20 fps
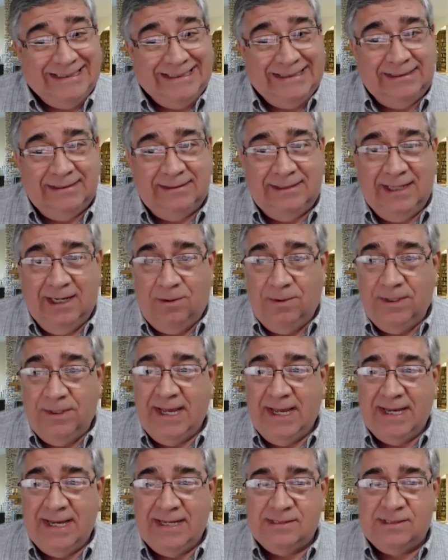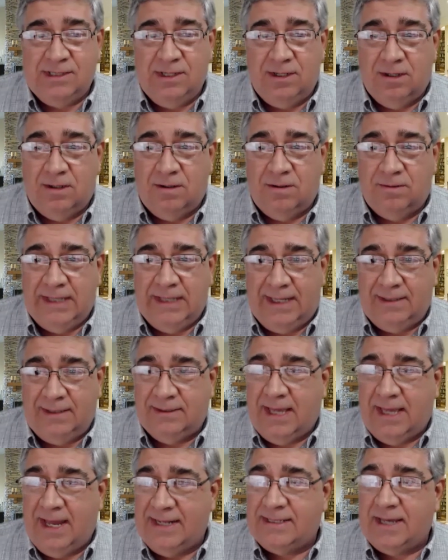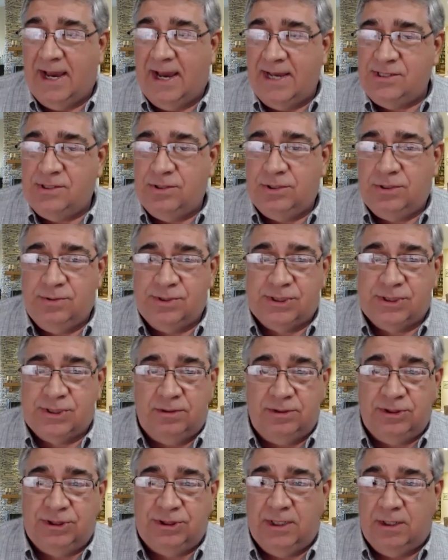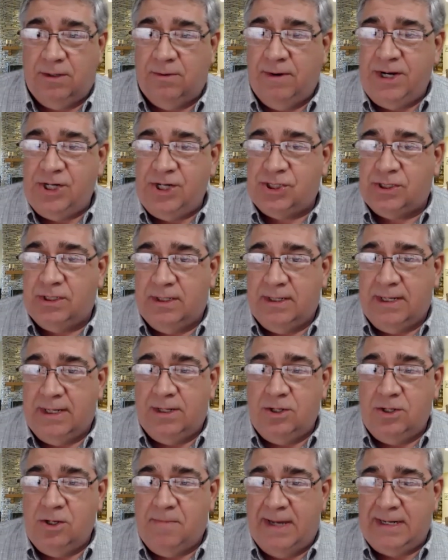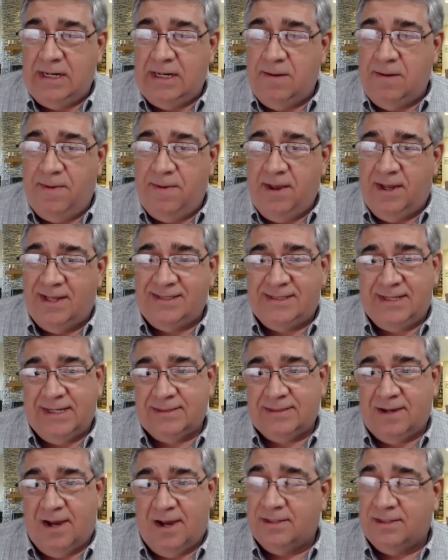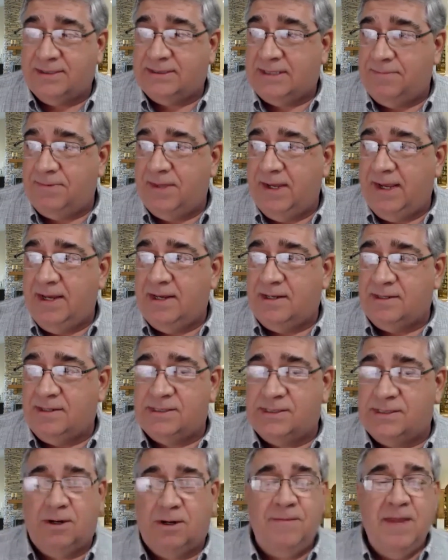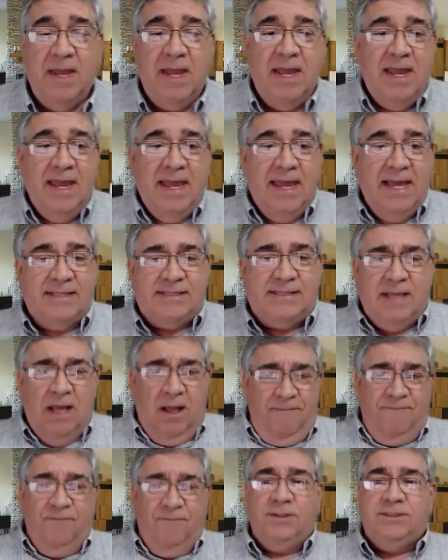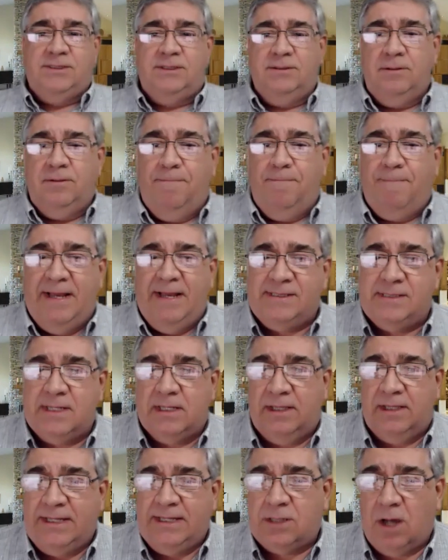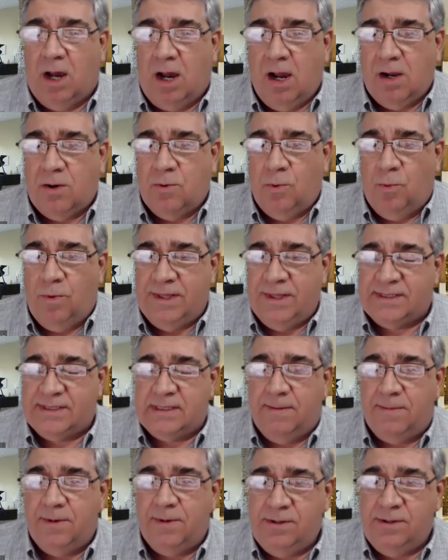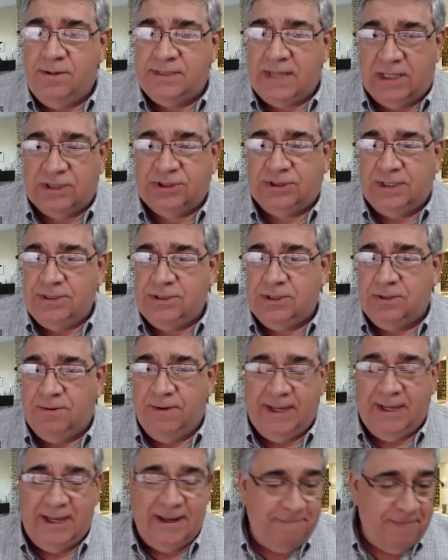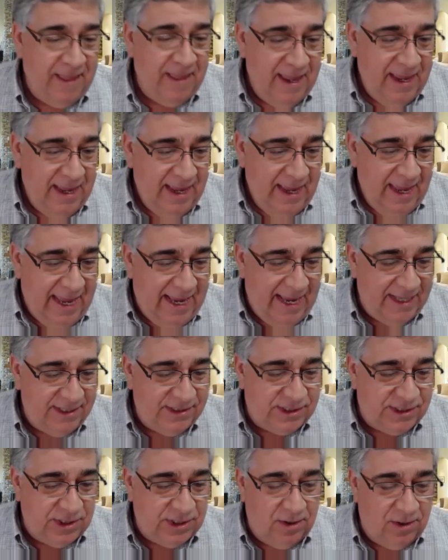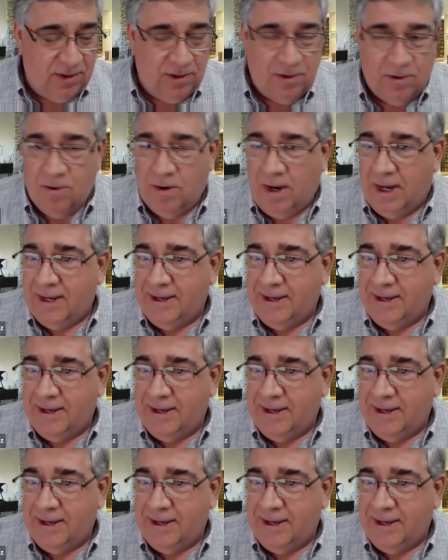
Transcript: nowadays, that kind of ties you to a certain generation, and you might need to be on TikTok or something else. So it's helpful to basically talk with someone who's actually doing it. And so